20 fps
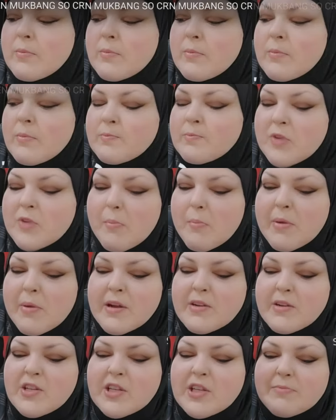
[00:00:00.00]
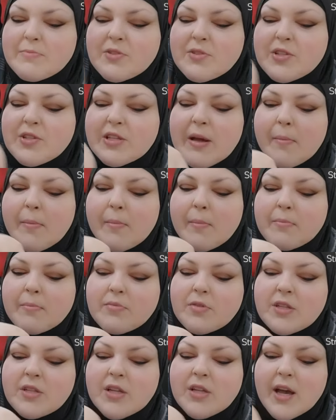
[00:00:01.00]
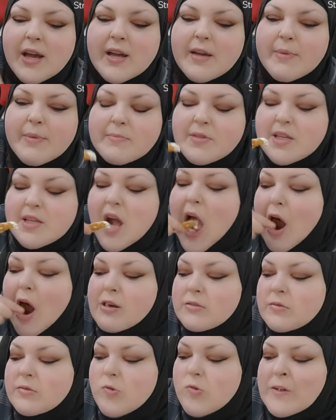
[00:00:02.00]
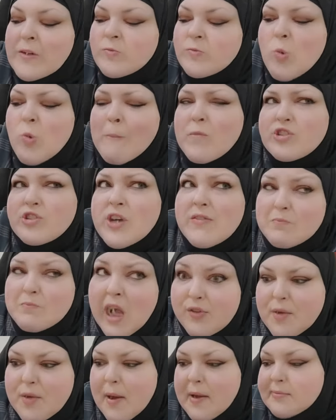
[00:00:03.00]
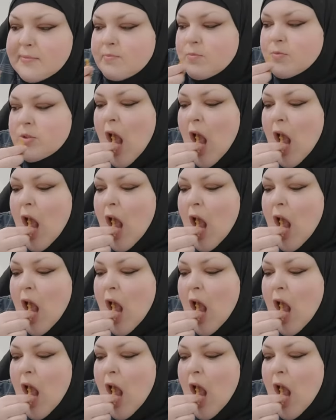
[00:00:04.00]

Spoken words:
Well, picked up some Diet Pepsi. This is not like healthy, but...